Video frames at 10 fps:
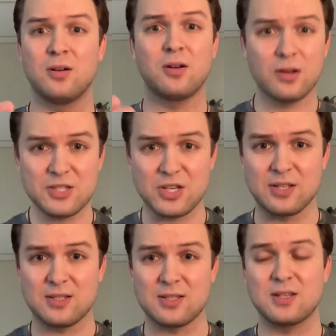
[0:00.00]

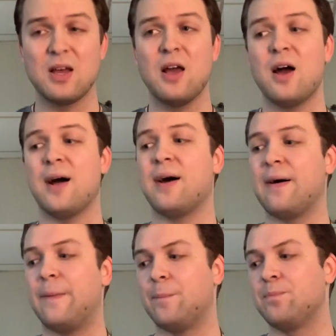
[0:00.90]
Christians.
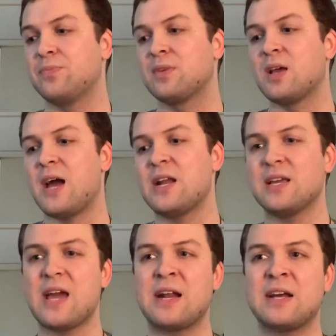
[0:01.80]
And
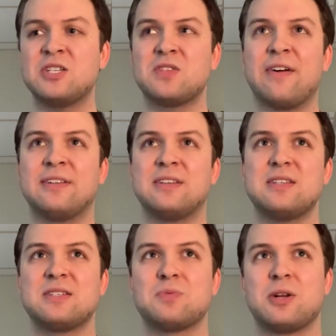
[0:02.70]
again, I just find that
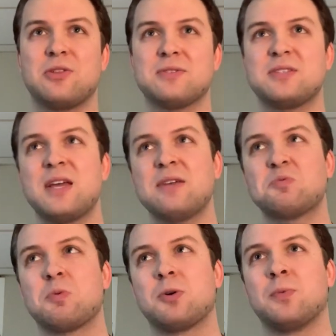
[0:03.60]
this is one of those things
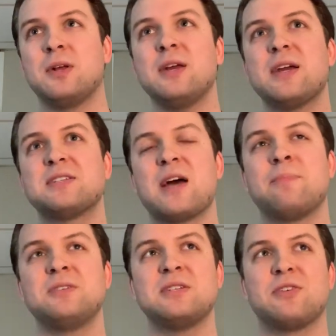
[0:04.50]
where we're really
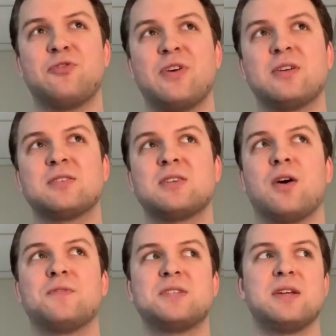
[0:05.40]
attempting to fit
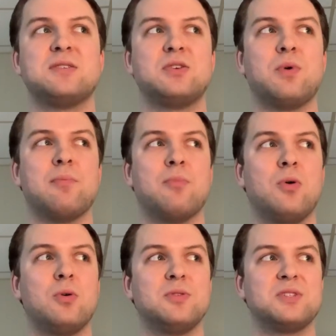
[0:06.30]
ourselves into a
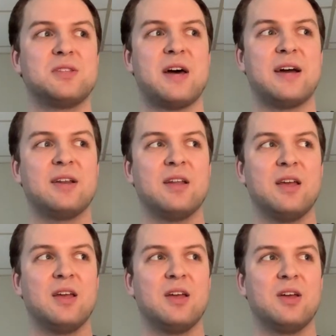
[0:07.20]
mold that
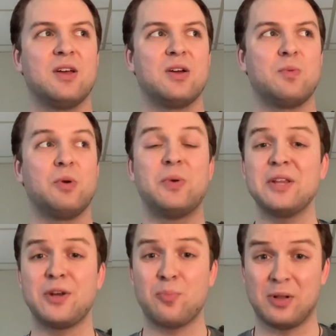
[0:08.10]
we really
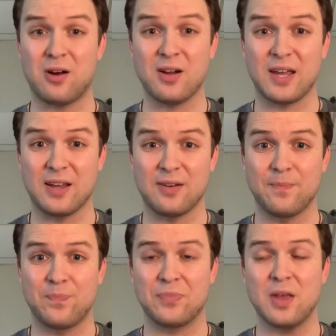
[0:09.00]
don't belong in.
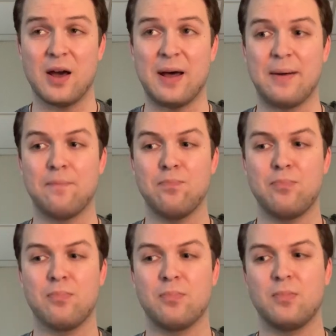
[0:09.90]

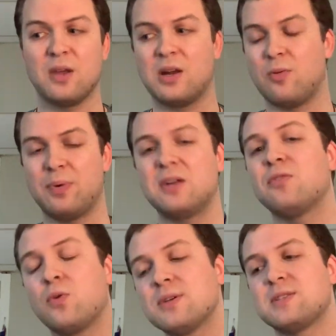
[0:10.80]
But of
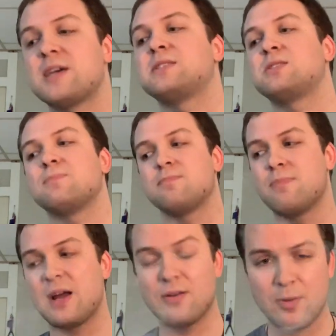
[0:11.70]
course that's
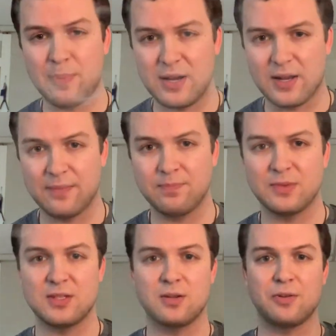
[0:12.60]
my own opinion,
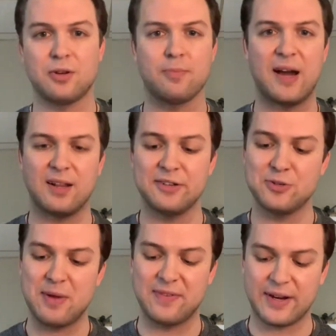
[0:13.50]
so your mileage
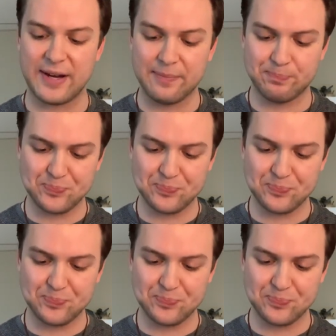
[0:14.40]
may vary.